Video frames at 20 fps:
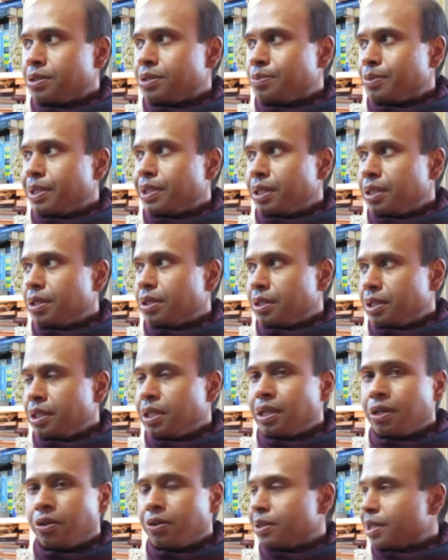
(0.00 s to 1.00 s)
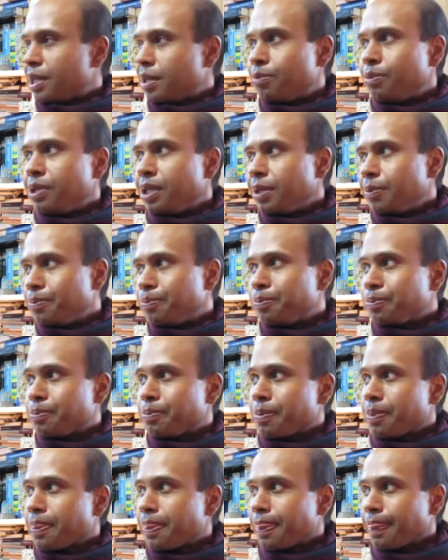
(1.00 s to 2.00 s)
can, can I speak. ask a question? Yeah, on camera, yeah.
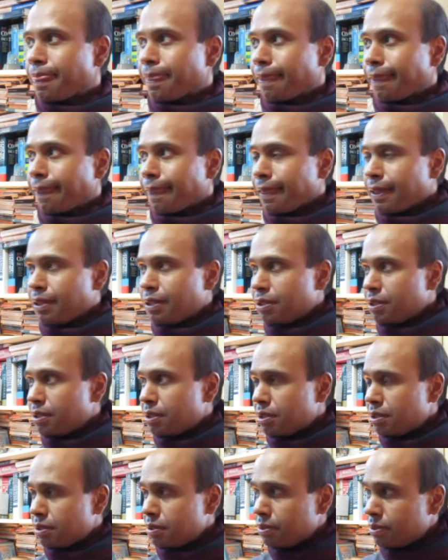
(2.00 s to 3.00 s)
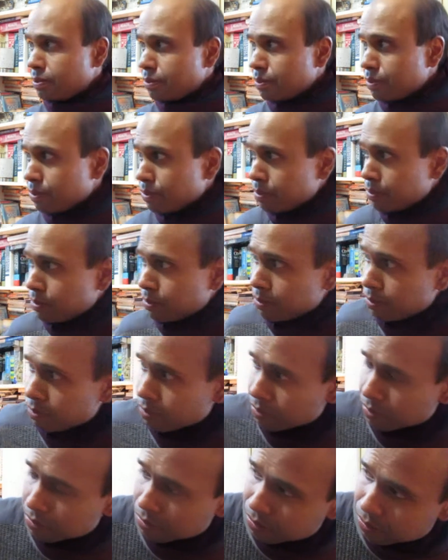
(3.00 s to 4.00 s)
Well, my
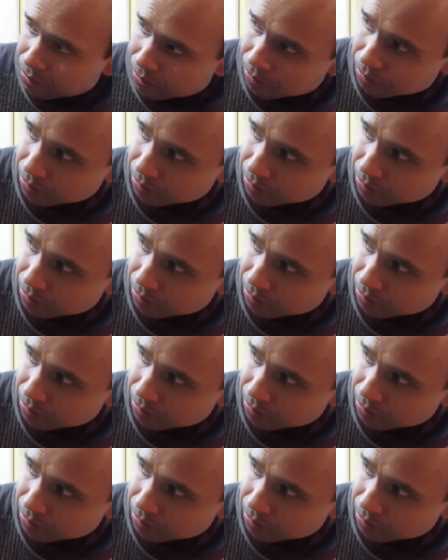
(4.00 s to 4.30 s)
question,